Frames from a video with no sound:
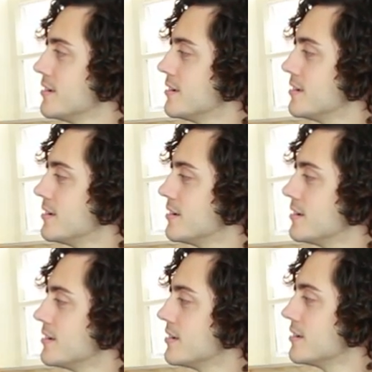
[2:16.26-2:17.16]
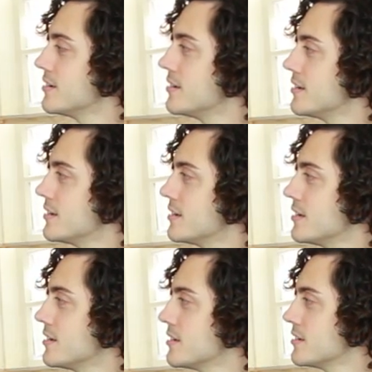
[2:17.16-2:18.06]

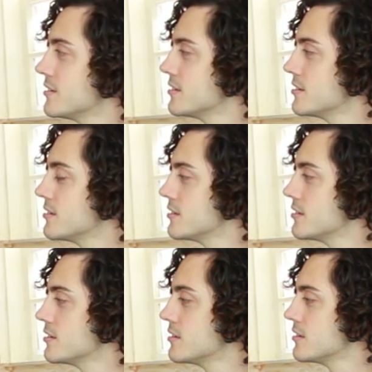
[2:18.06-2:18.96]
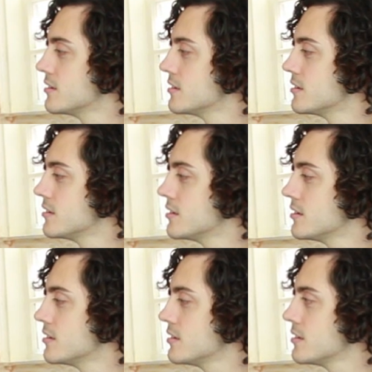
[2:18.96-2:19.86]

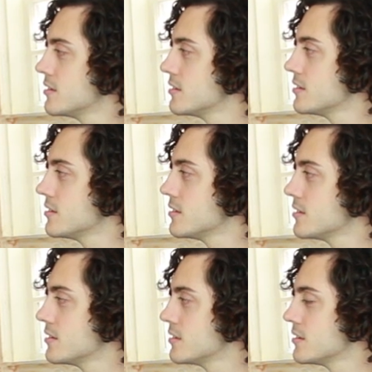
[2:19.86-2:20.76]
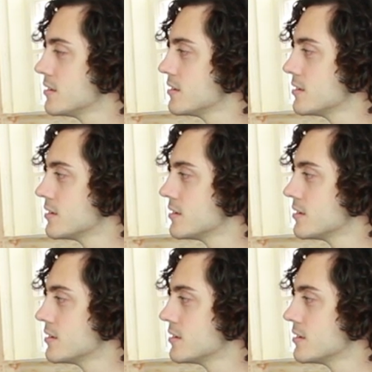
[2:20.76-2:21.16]
(silent)